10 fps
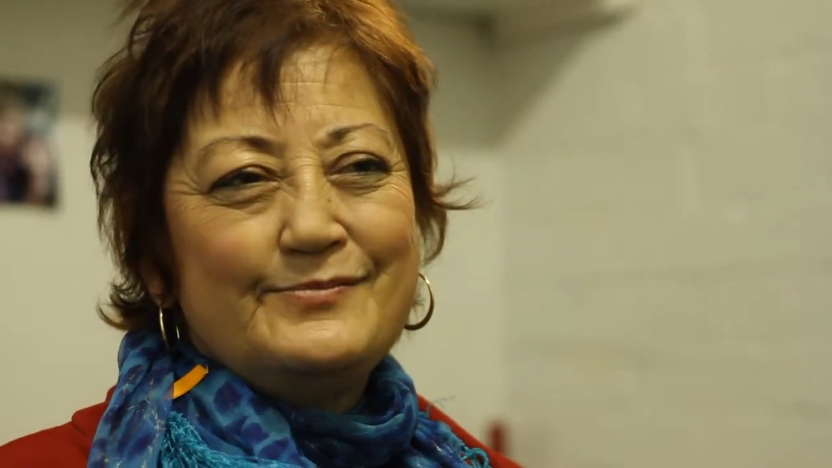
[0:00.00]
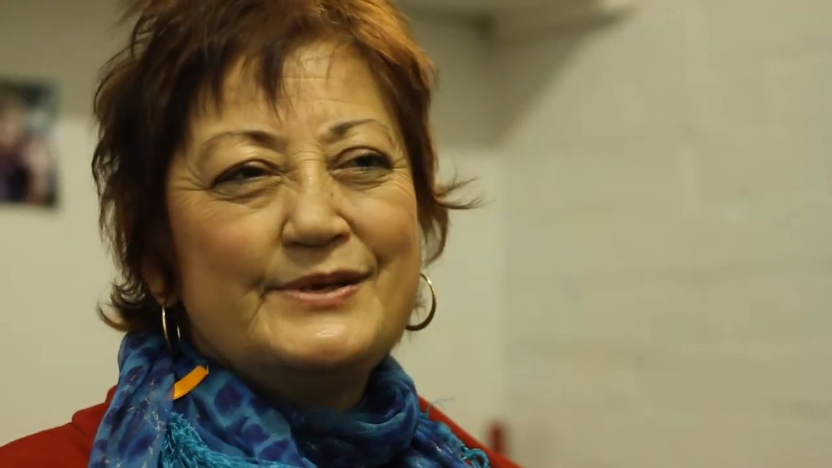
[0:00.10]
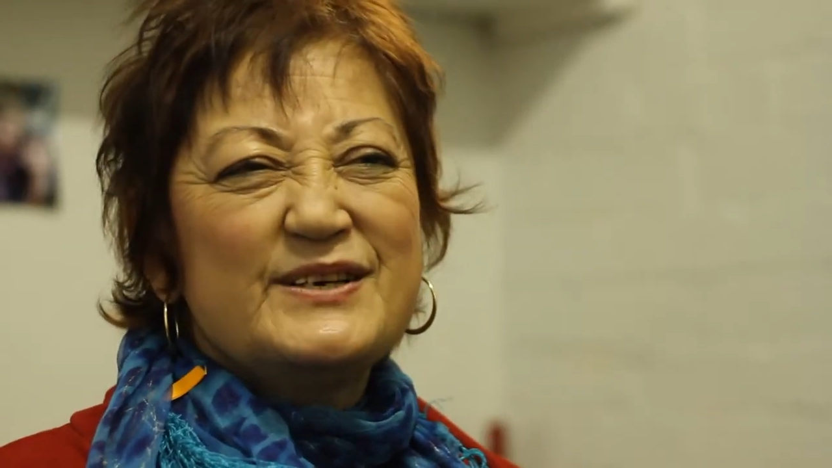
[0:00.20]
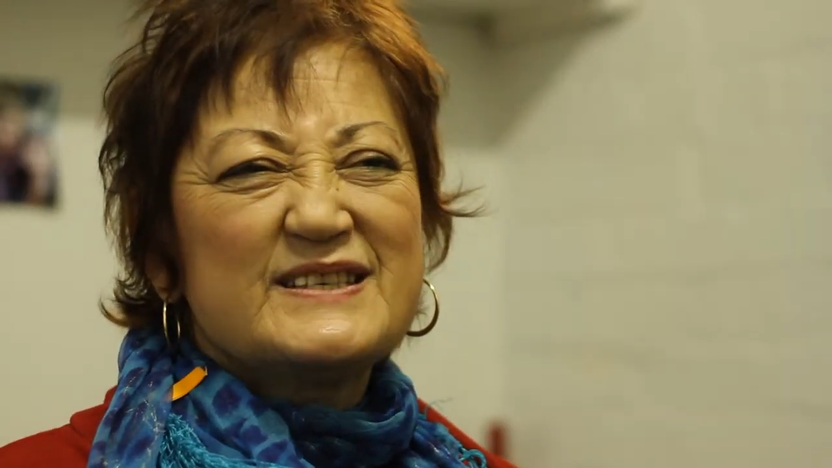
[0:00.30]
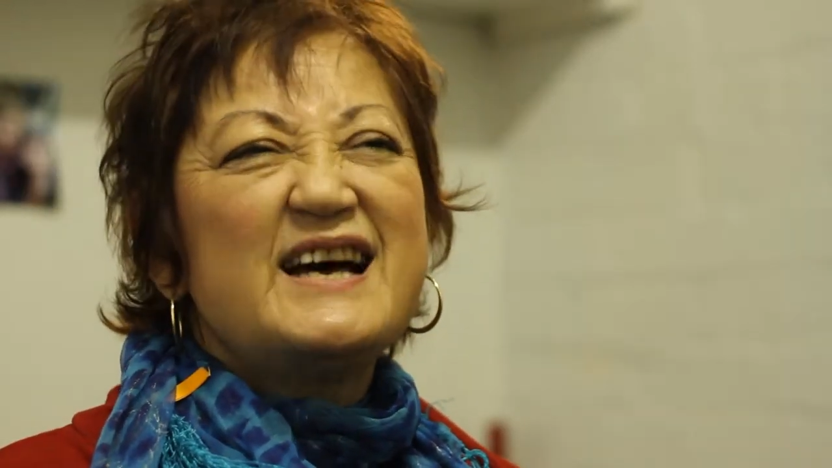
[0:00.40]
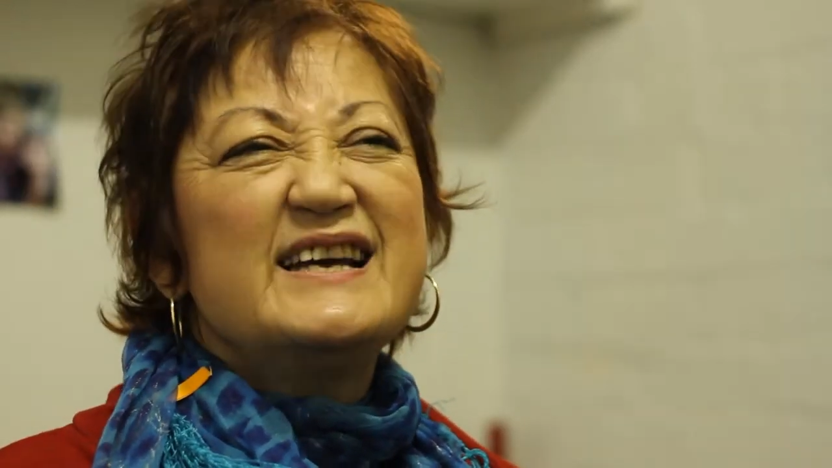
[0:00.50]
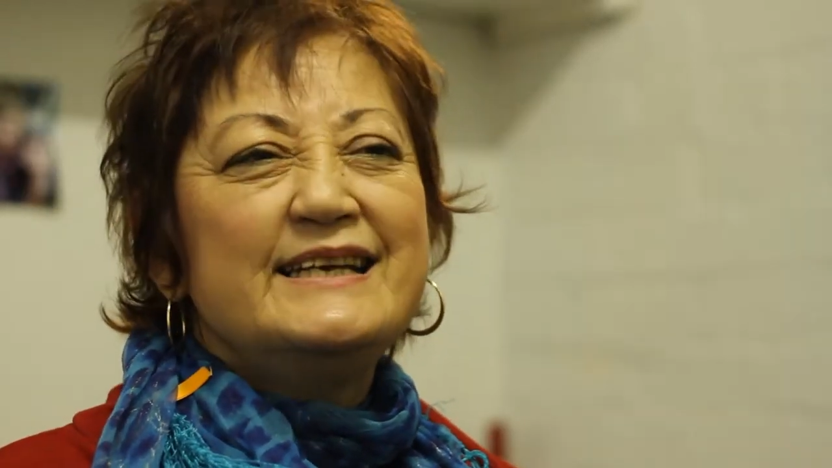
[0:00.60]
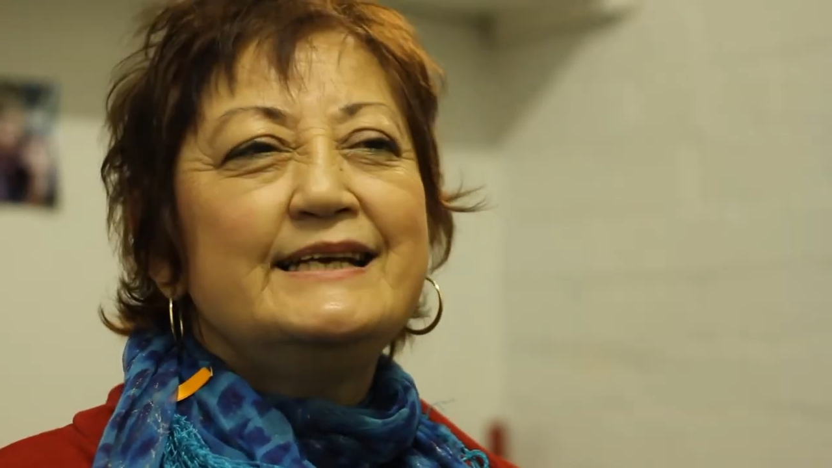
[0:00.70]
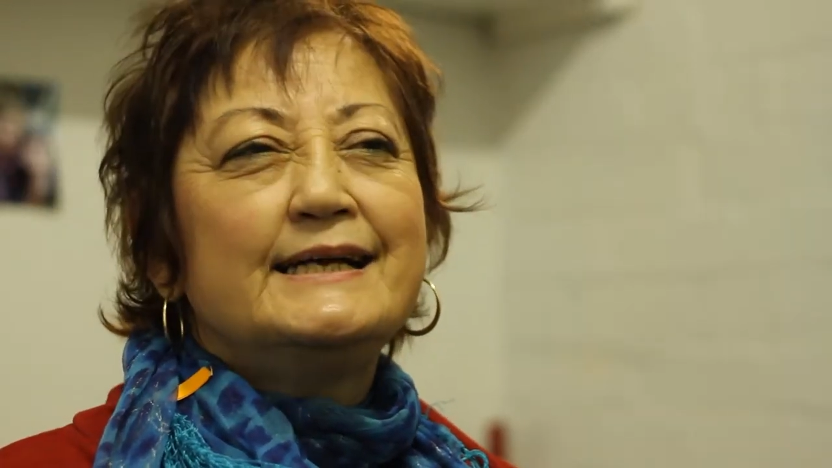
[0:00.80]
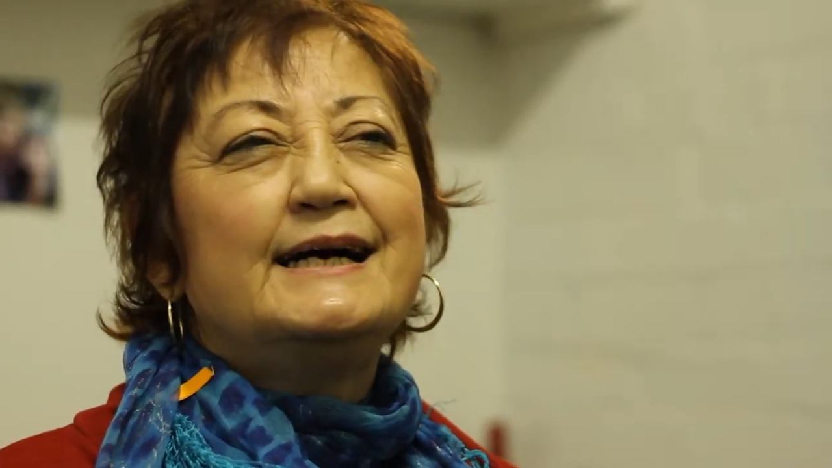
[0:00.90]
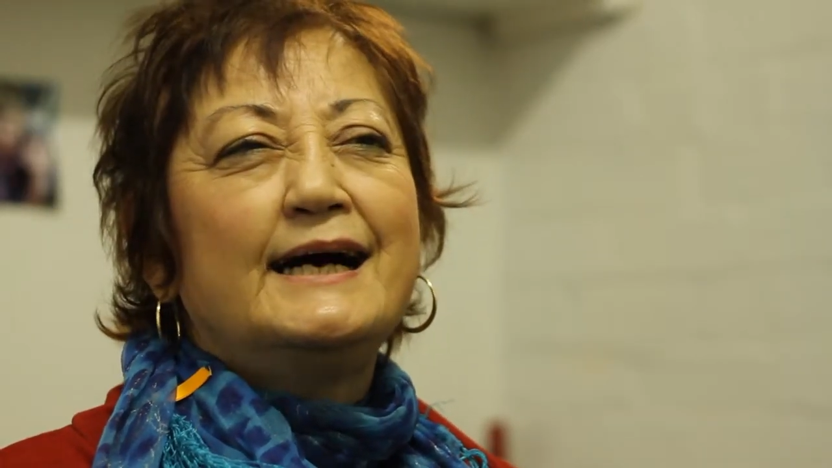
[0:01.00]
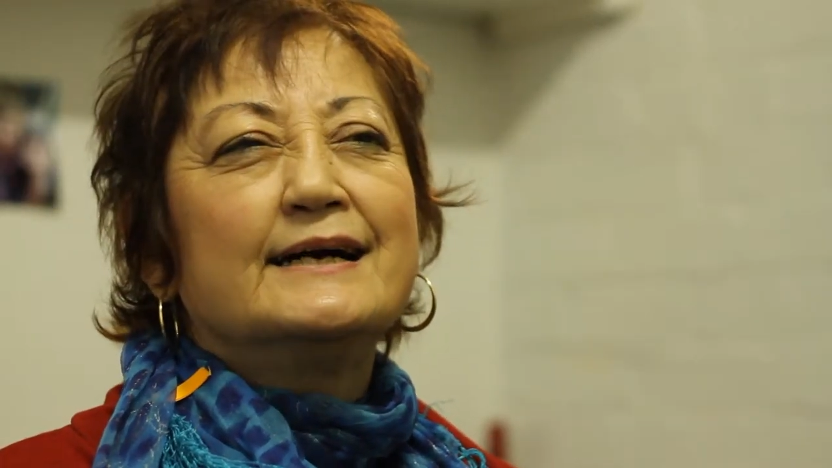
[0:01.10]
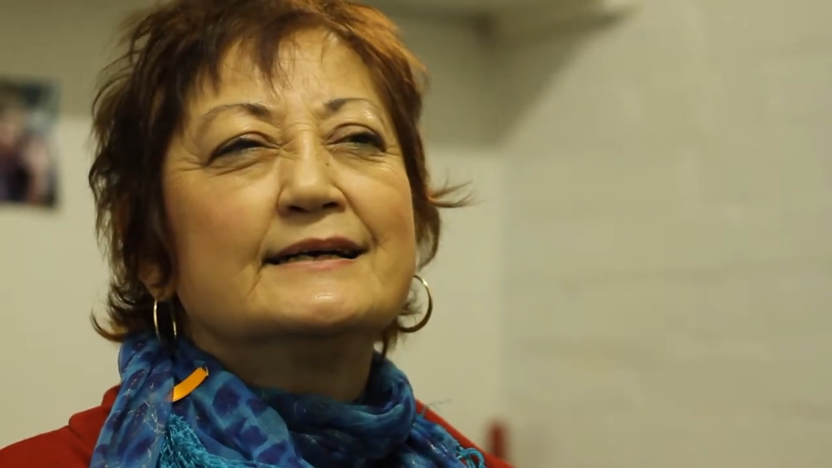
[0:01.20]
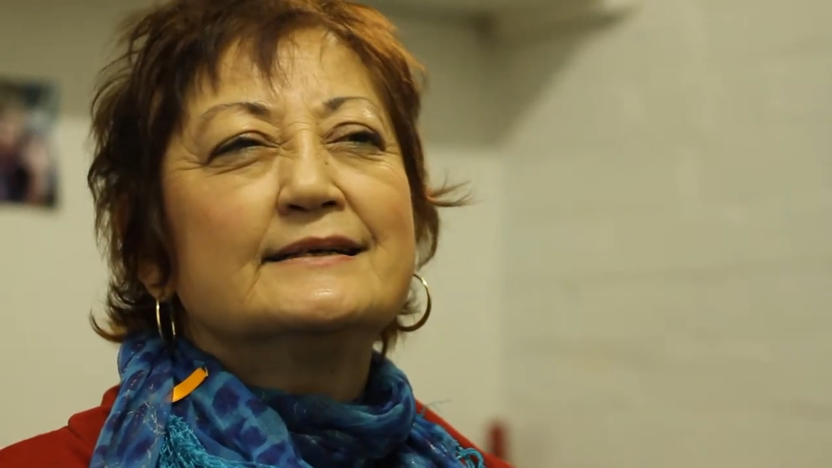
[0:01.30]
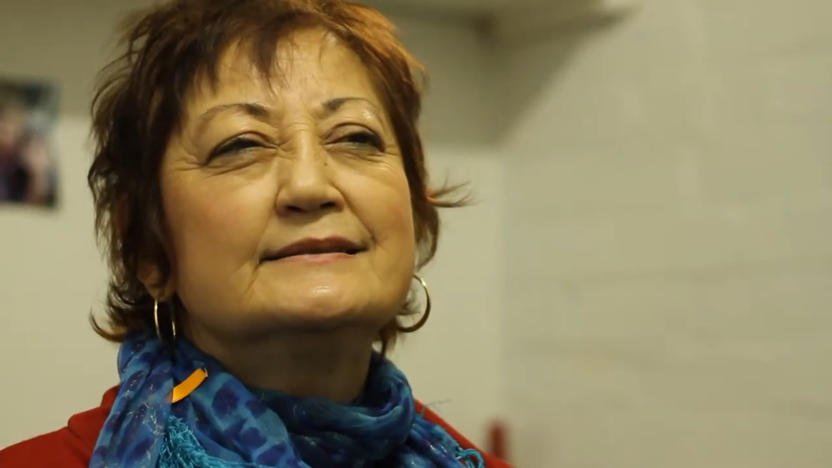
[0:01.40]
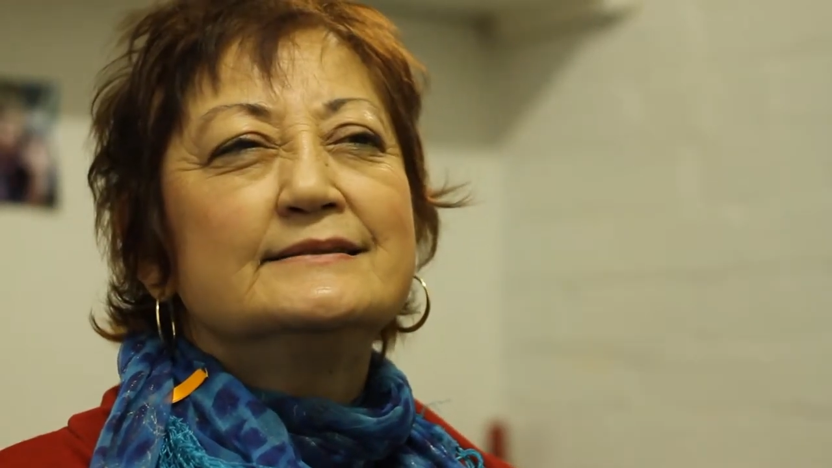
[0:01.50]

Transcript: because I need a hug.